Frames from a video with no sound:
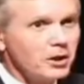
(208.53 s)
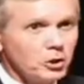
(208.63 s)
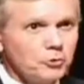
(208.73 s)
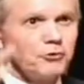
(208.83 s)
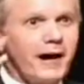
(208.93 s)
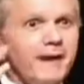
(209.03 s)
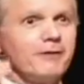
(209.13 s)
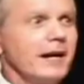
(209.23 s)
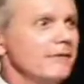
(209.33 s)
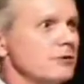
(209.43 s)
You
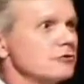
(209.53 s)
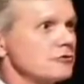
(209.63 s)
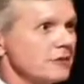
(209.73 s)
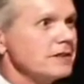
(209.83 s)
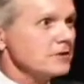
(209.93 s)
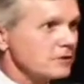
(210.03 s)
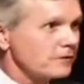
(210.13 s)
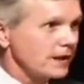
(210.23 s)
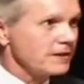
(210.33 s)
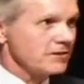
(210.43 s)
drive down the streets
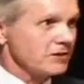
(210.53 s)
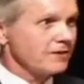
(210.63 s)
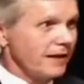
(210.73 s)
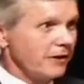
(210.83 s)
of Kinston